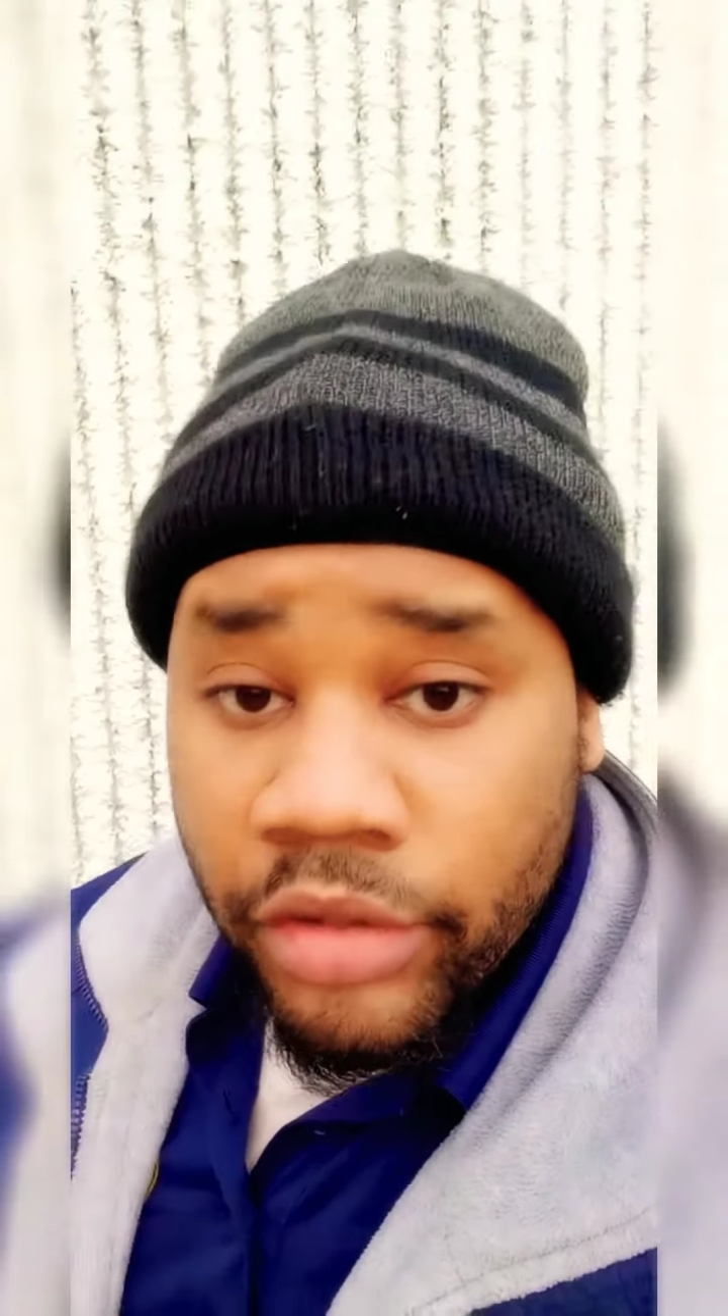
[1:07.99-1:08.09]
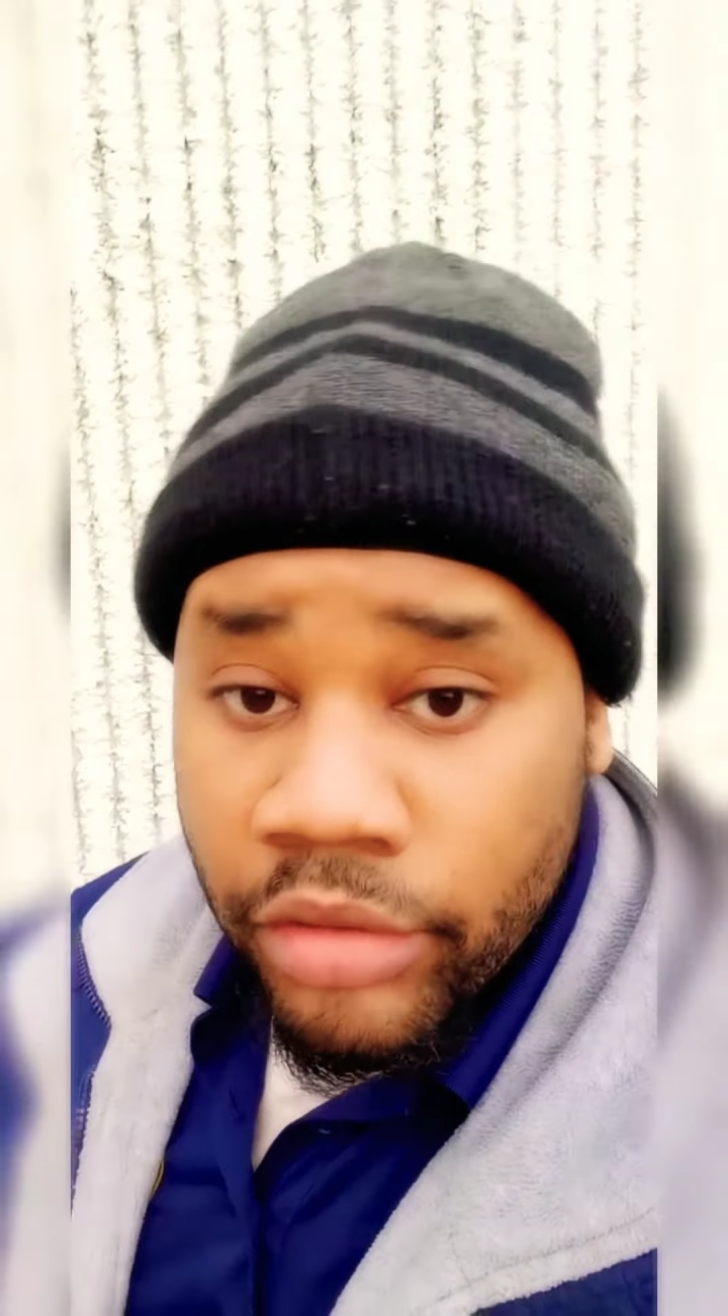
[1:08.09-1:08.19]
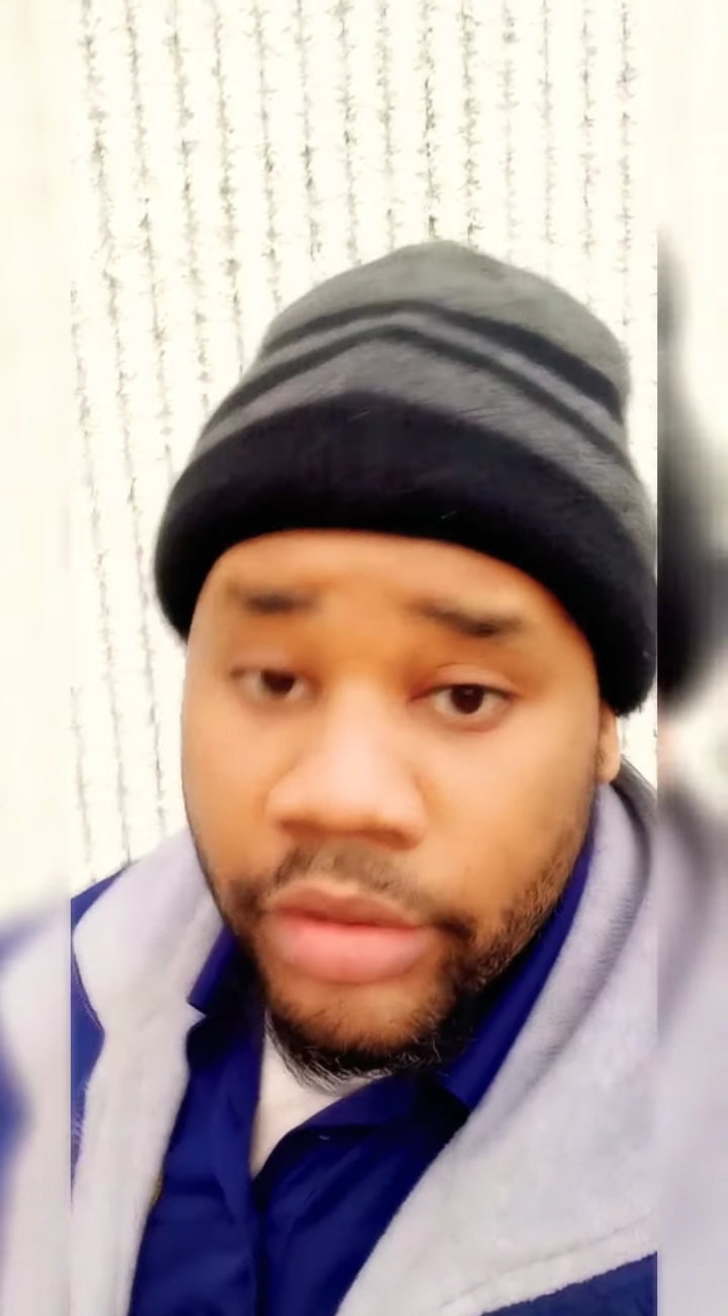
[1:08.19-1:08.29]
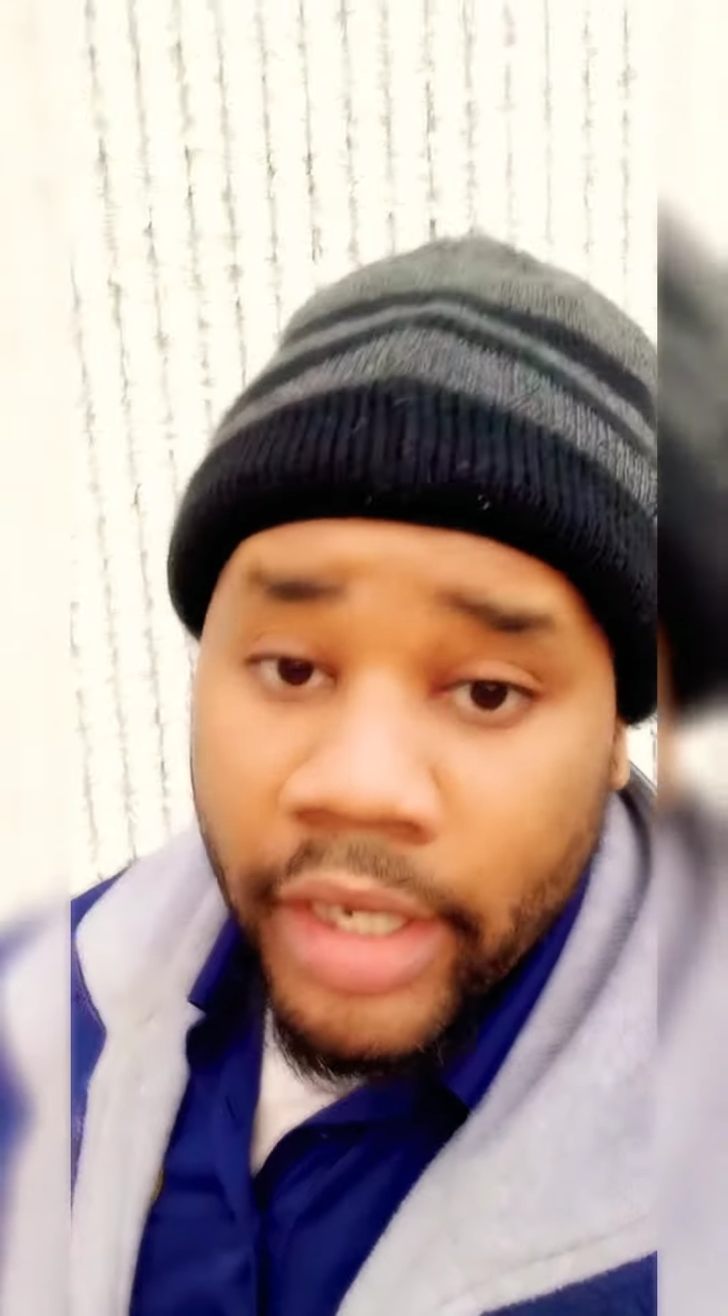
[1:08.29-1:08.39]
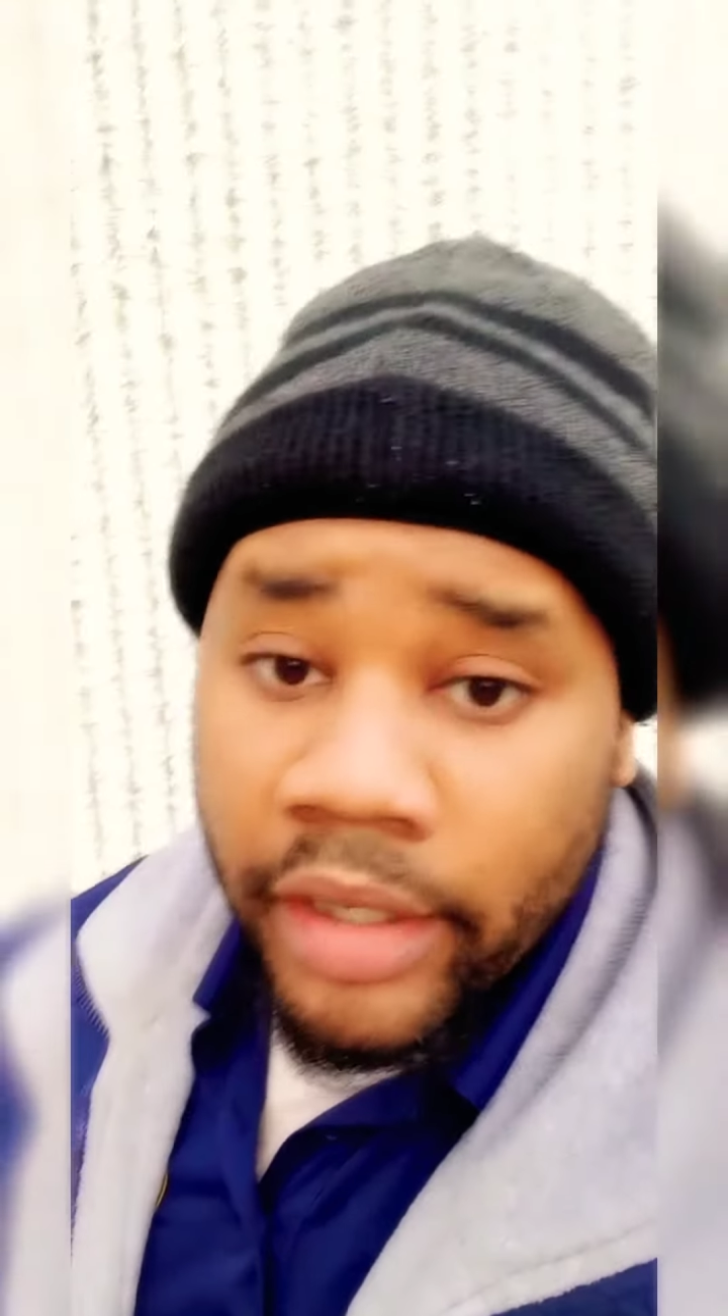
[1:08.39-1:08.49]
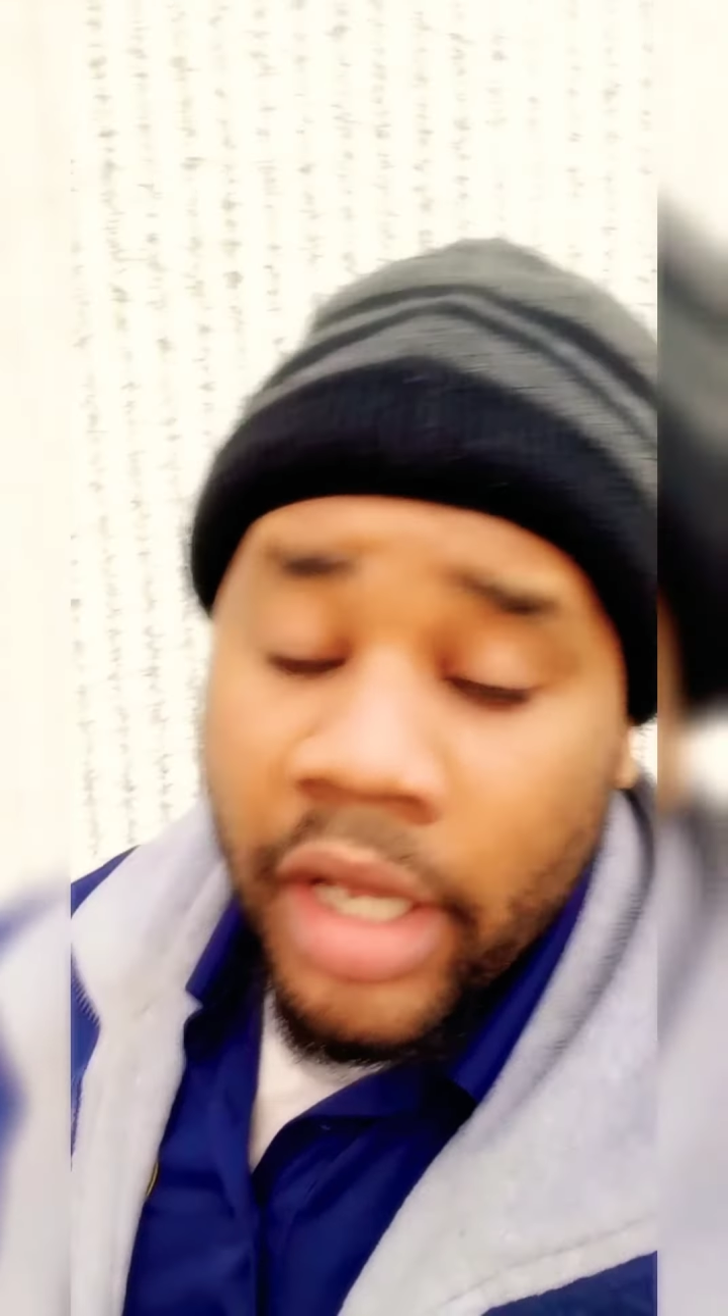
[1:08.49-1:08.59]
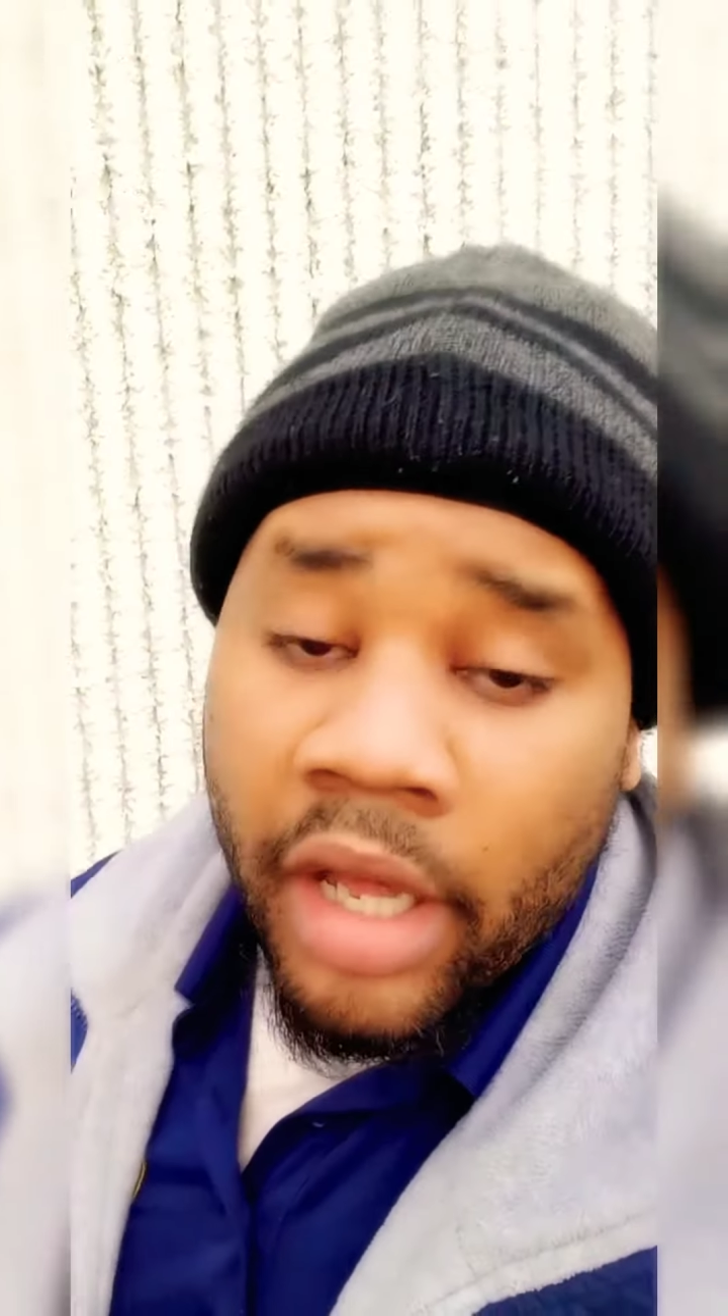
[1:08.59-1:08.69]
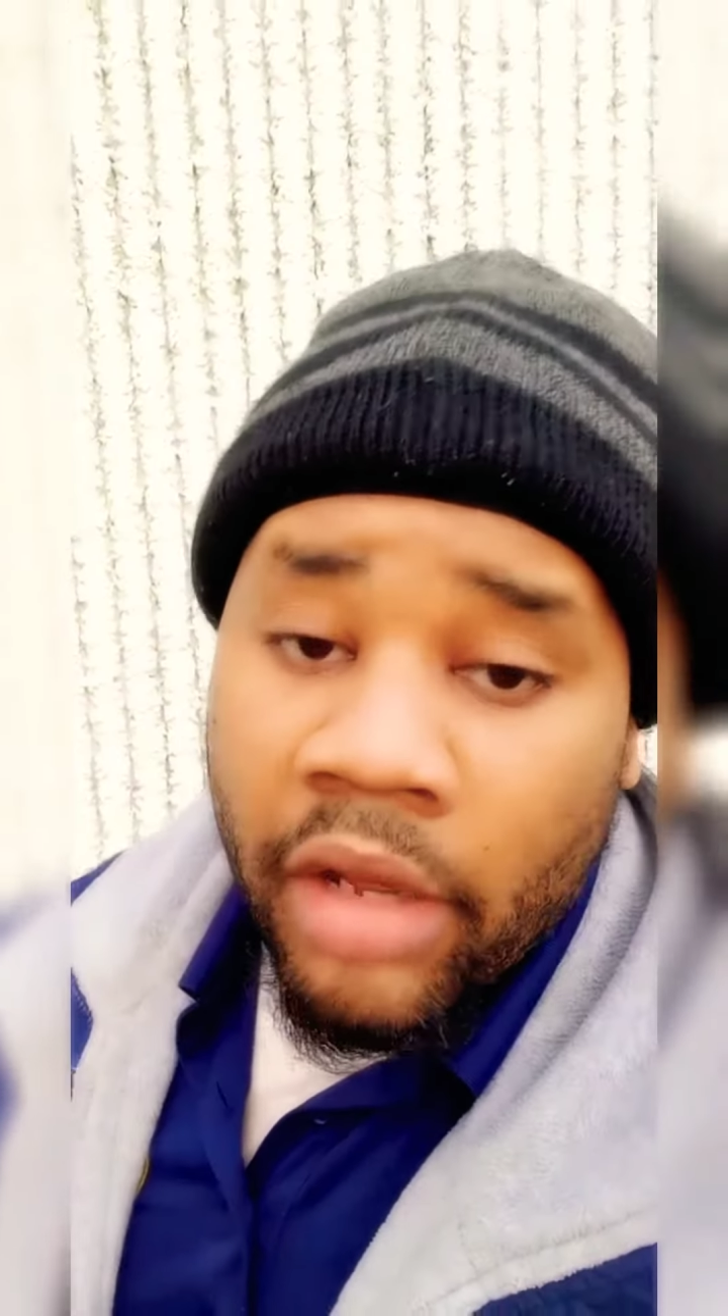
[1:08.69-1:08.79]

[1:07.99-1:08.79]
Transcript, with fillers: do that